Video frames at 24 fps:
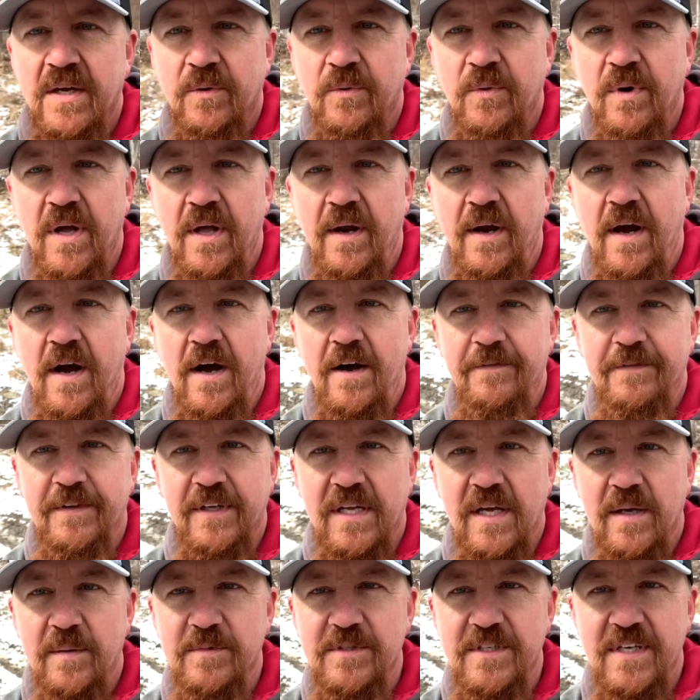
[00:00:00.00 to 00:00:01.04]
runoff that
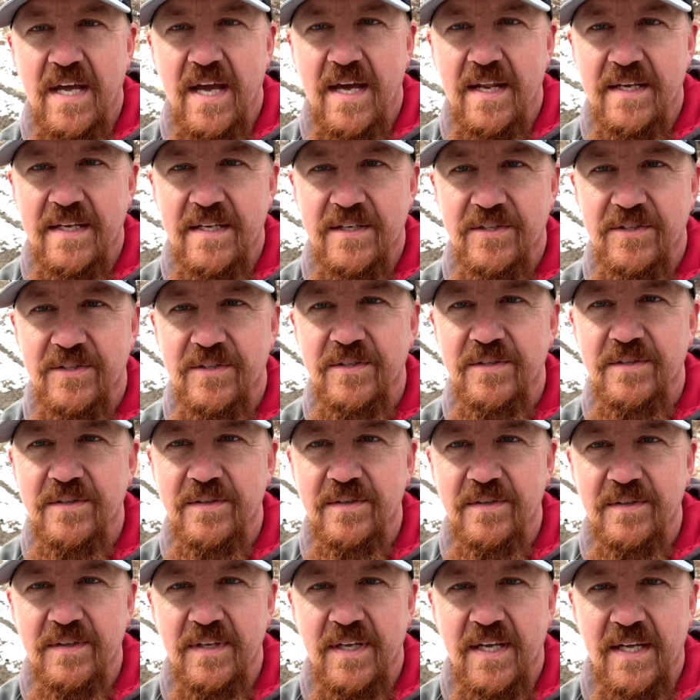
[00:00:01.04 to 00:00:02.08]
comes down this
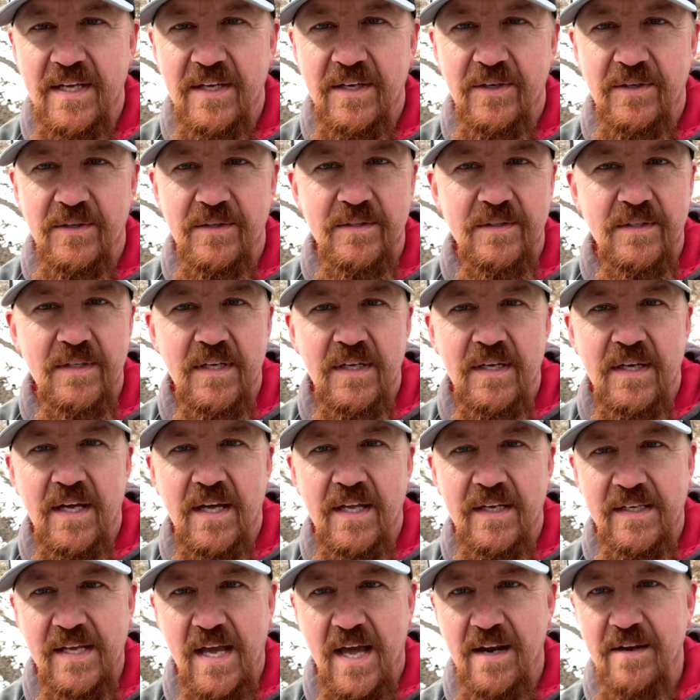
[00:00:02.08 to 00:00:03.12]
hill
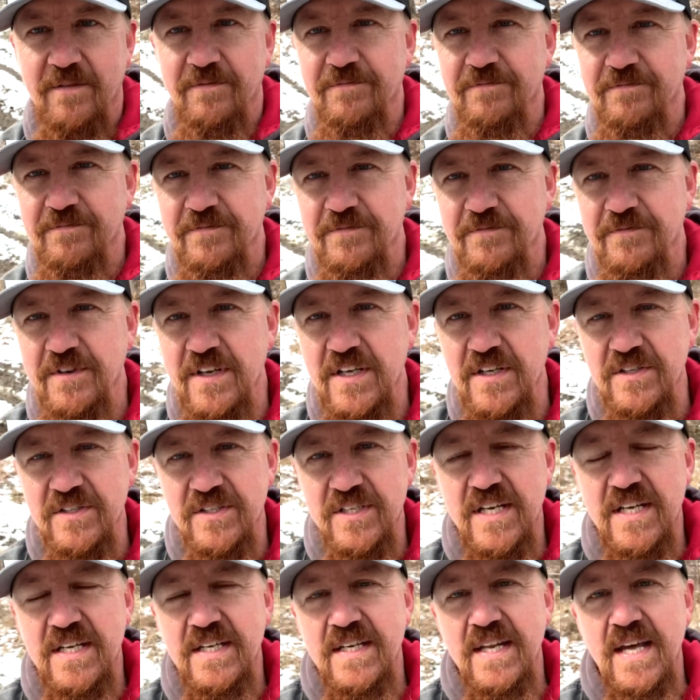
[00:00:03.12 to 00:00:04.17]
and kind of fills
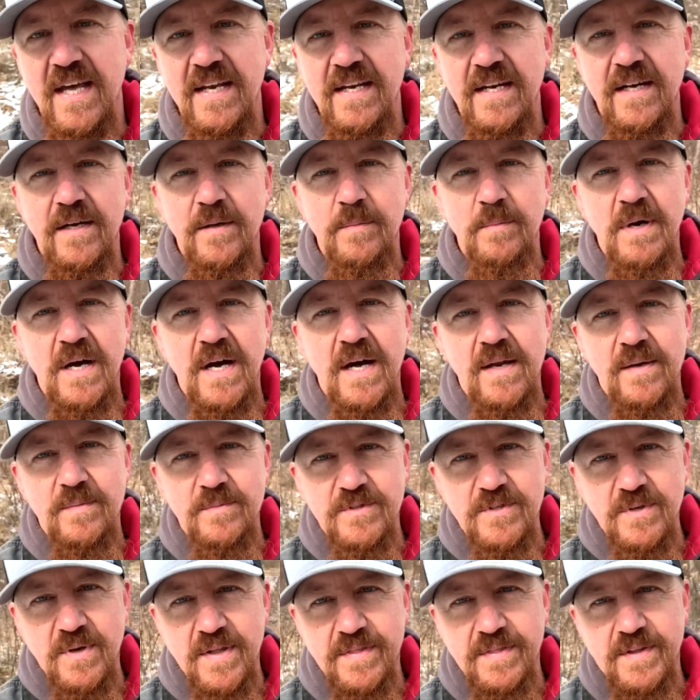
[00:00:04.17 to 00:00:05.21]
in down there in the bottom.
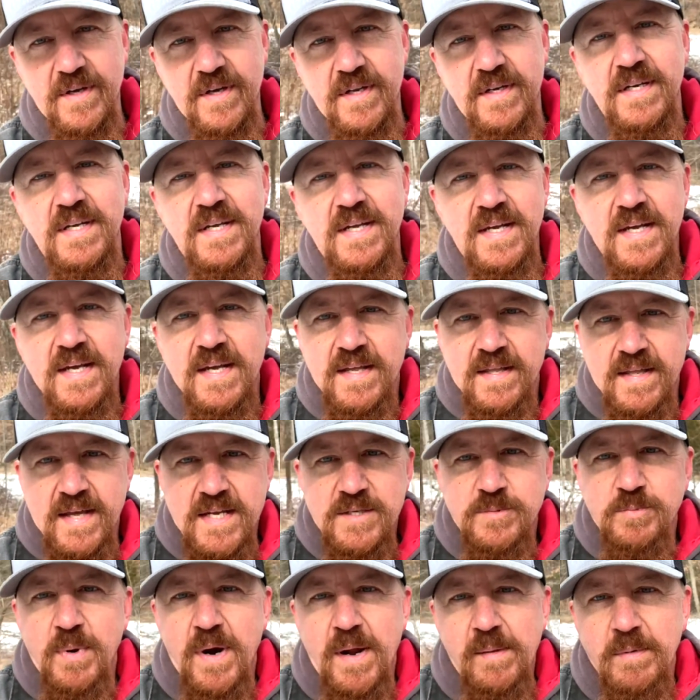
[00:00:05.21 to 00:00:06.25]
So I thought
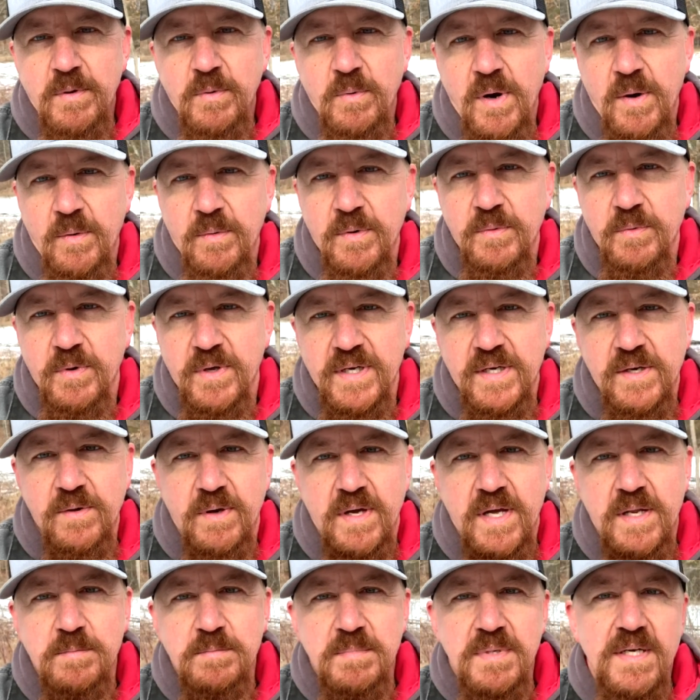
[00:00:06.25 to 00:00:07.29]
that's probably where we want to go
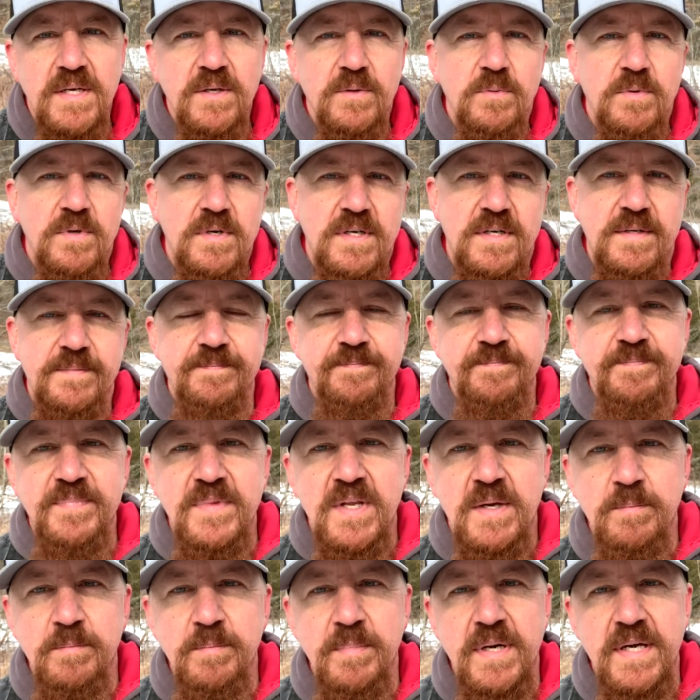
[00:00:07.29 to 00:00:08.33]
ahead and build one.
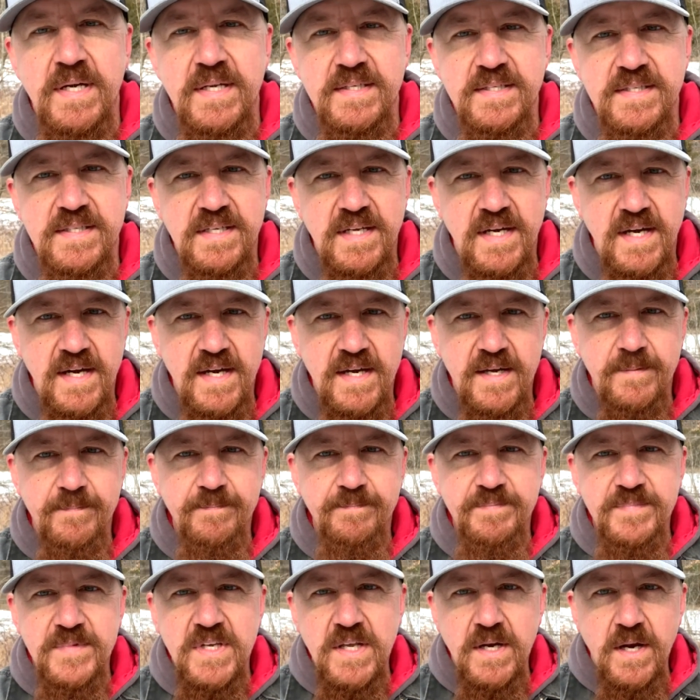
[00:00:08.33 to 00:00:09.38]
But
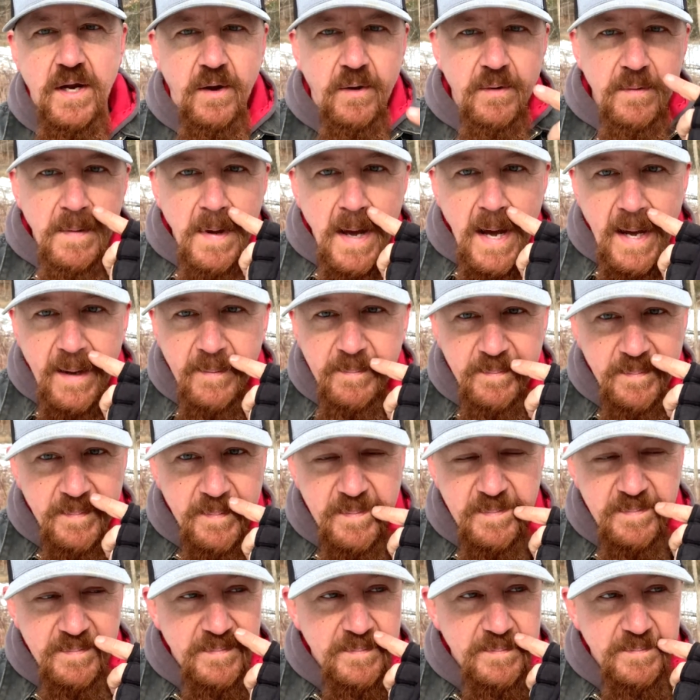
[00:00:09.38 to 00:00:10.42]
you know, I of
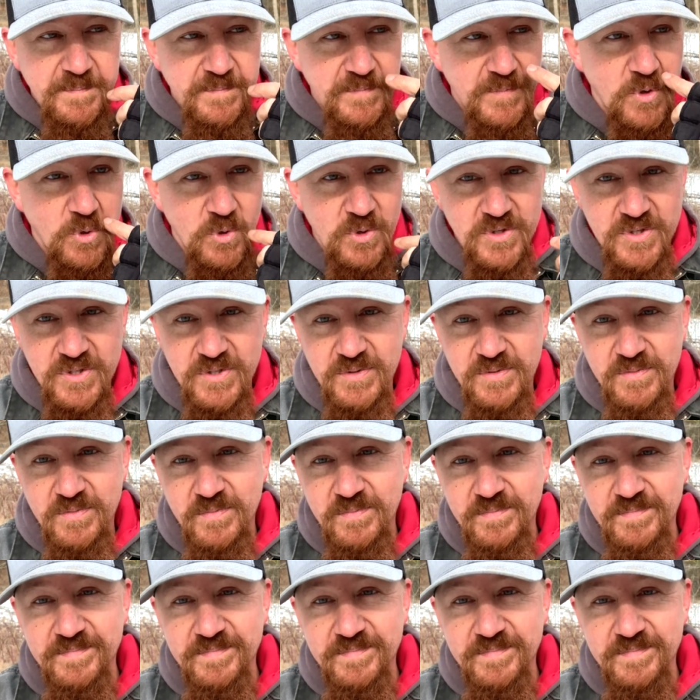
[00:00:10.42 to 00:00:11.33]
course